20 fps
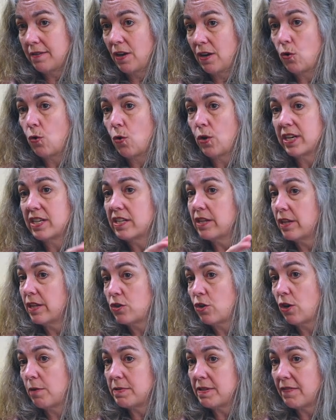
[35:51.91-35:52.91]
according to the
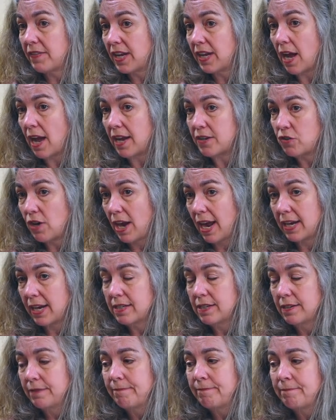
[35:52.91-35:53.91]
terms of the
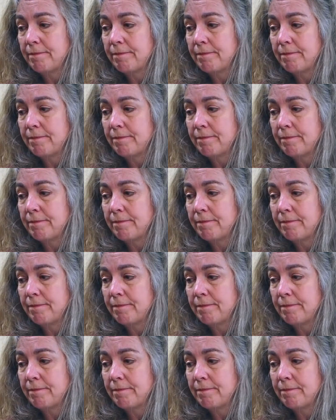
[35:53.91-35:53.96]
contract.